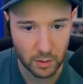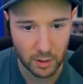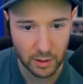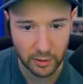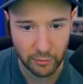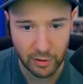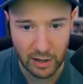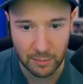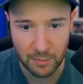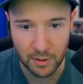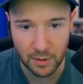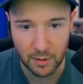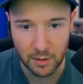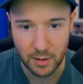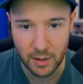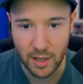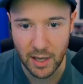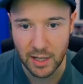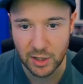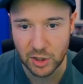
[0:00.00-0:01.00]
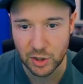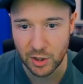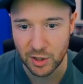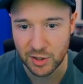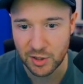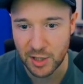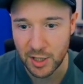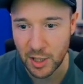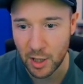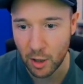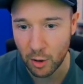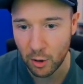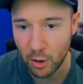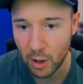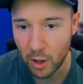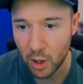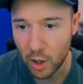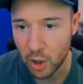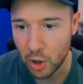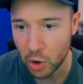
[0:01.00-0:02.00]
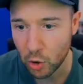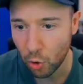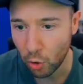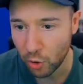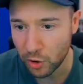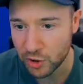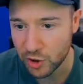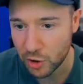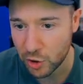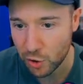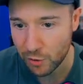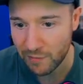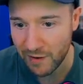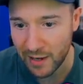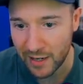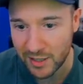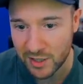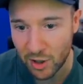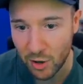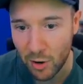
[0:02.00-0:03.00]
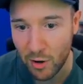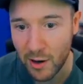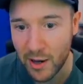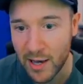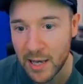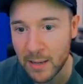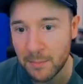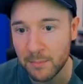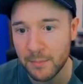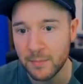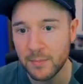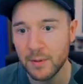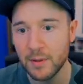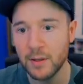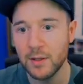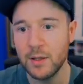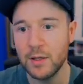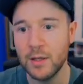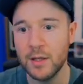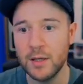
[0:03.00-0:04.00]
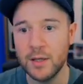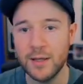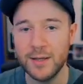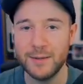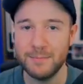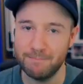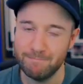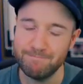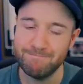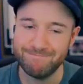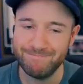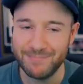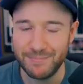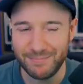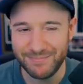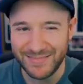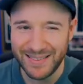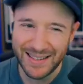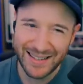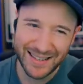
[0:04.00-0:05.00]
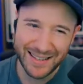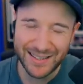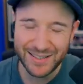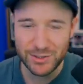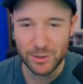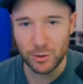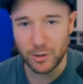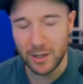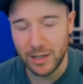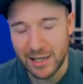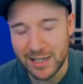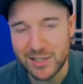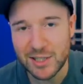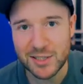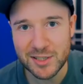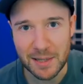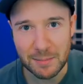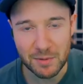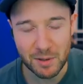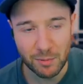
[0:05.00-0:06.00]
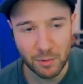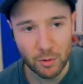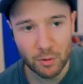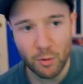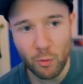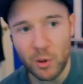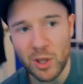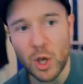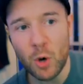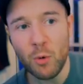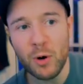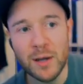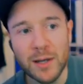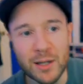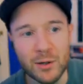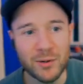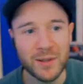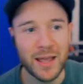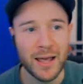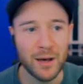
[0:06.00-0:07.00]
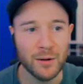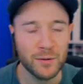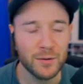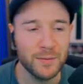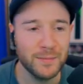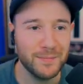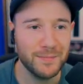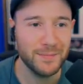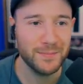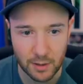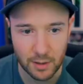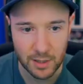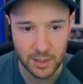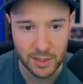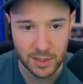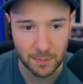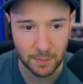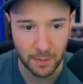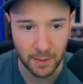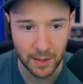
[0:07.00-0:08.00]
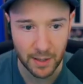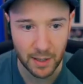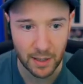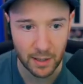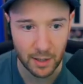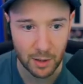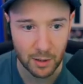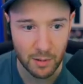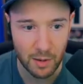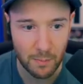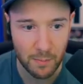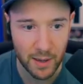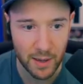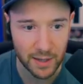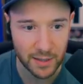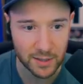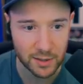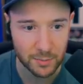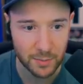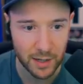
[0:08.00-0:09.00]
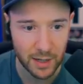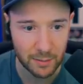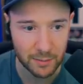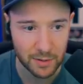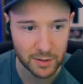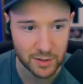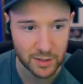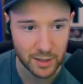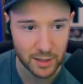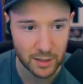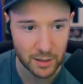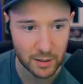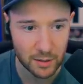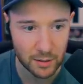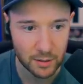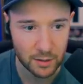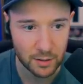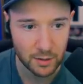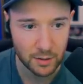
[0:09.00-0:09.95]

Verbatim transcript: Can I grab it? Yes, Jorginho. Yours, Travella time. Eh, it's all right. It's acceptable. When you're 1-0 down, I need to play it a little bit better to Mohamed Salah.